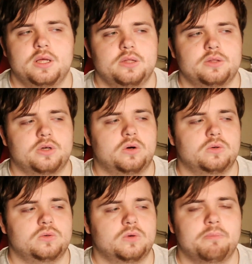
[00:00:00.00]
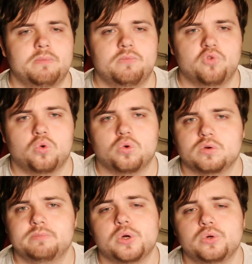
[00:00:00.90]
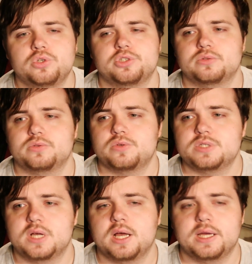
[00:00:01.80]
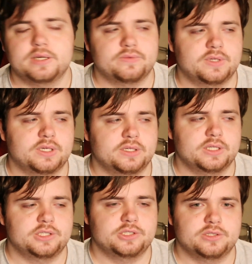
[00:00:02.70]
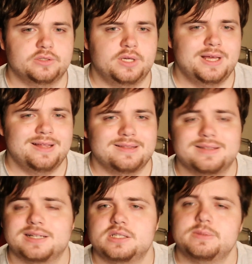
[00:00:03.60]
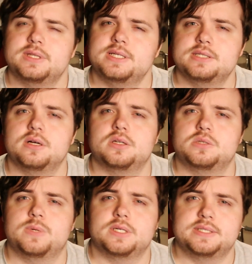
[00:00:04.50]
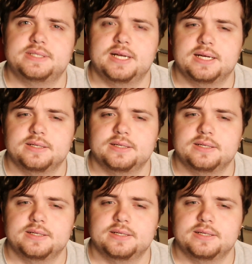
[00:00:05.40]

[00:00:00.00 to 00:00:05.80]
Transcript: the whole raw emotional side of the condition, that's when they start to understand.